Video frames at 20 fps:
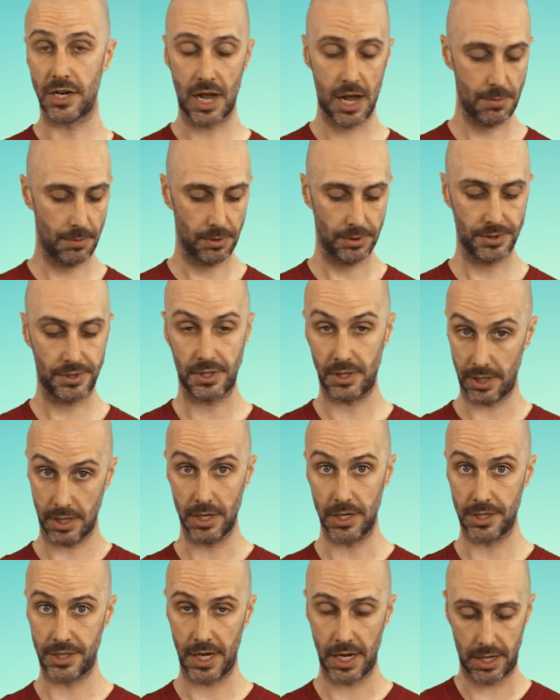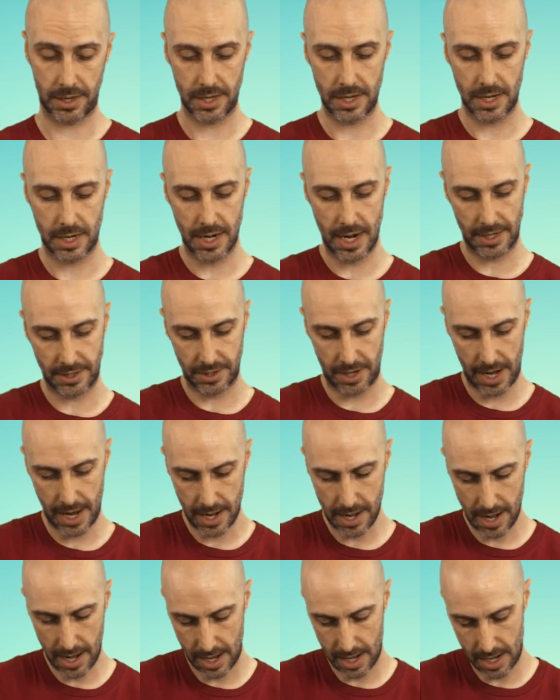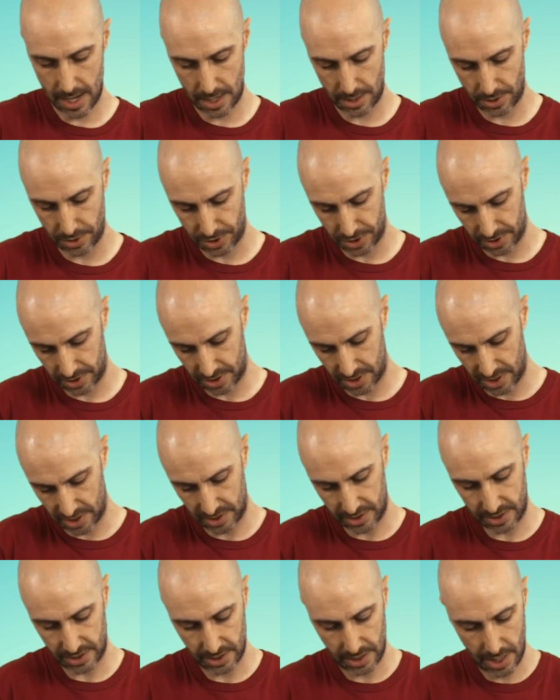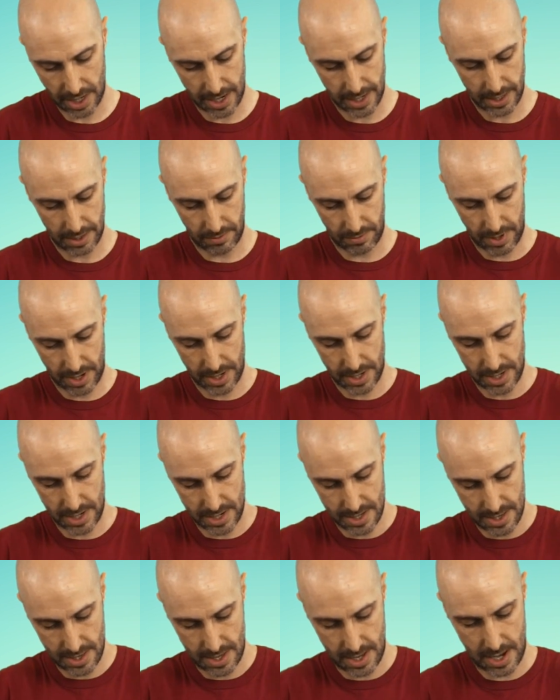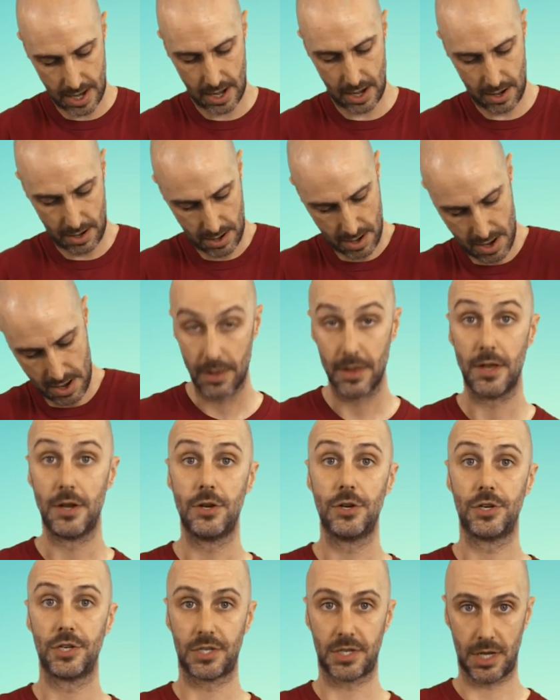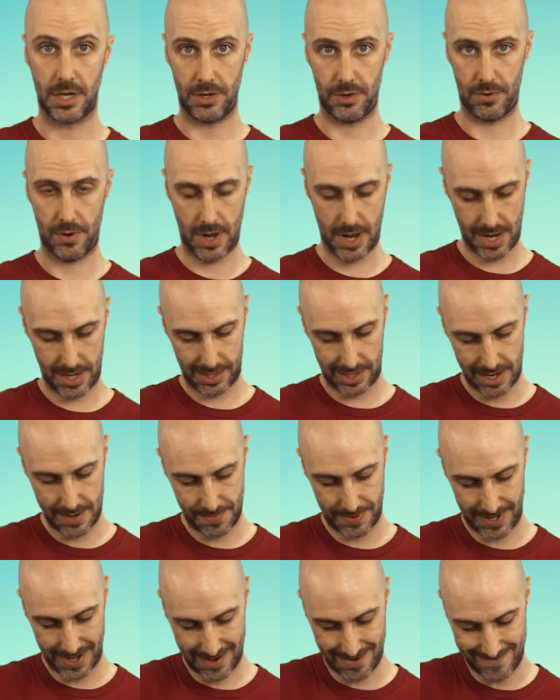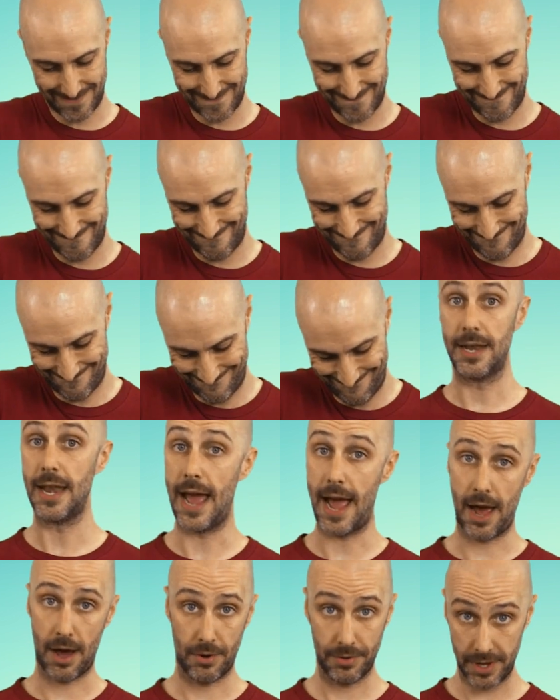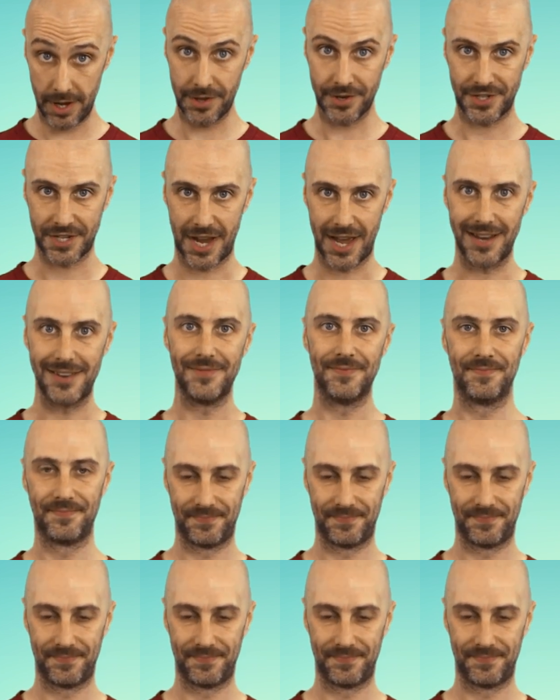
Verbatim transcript: your cables, you're gonna take the connector head, and you're just gonna slide it right in there. Then you're just gonna uh, clamp it down. Now the other side.